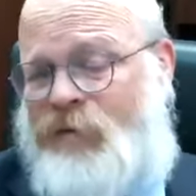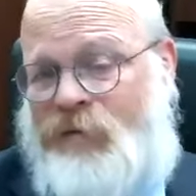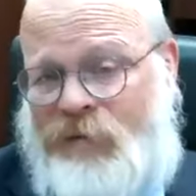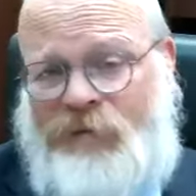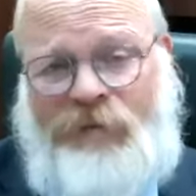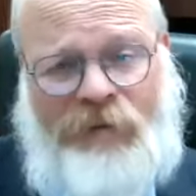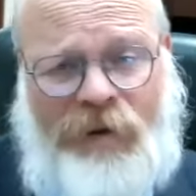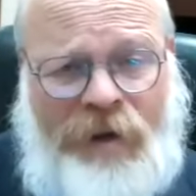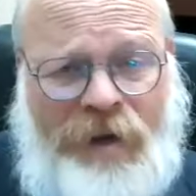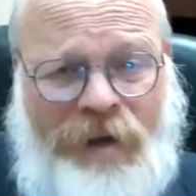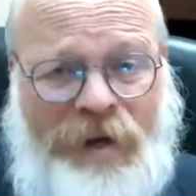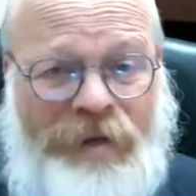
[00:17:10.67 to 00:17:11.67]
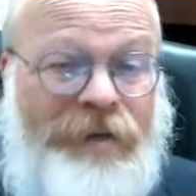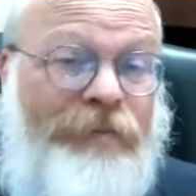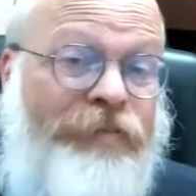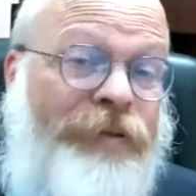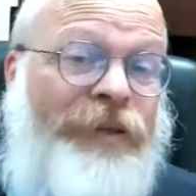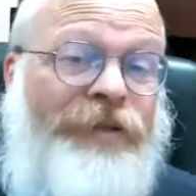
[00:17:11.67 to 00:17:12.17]
It's so
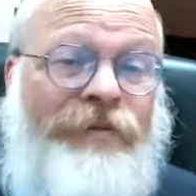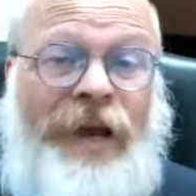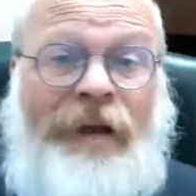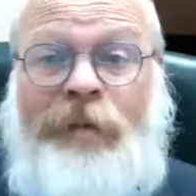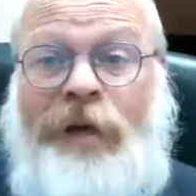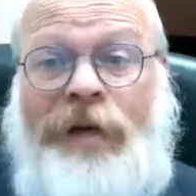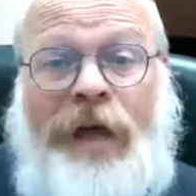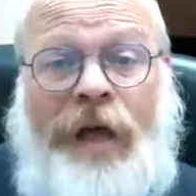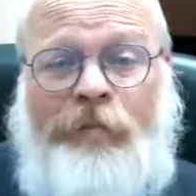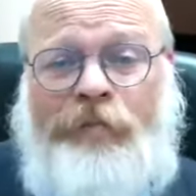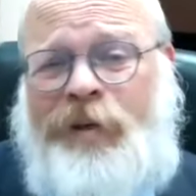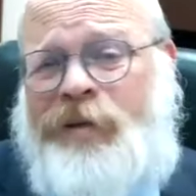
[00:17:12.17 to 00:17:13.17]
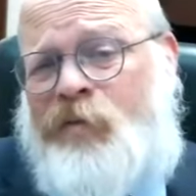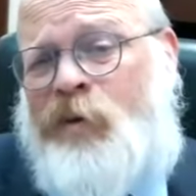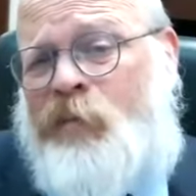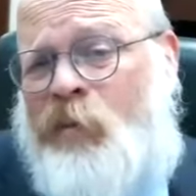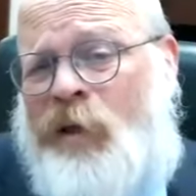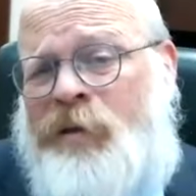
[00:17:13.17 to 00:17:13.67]
please, Rabbi, help us.
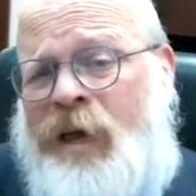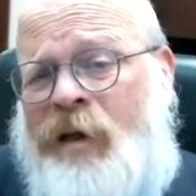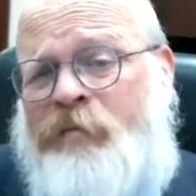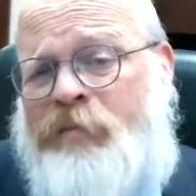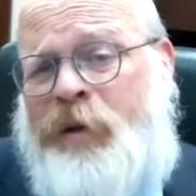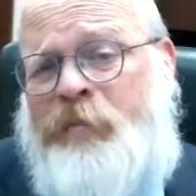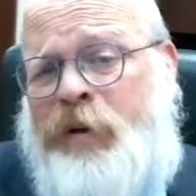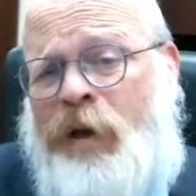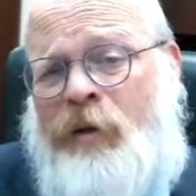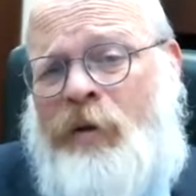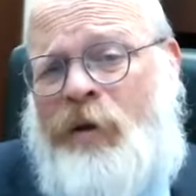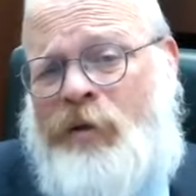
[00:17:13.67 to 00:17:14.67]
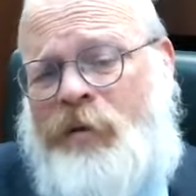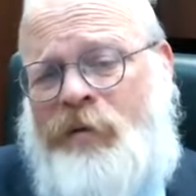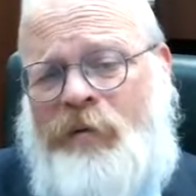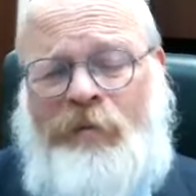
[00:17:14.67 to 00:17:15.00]
We want to have, be parents.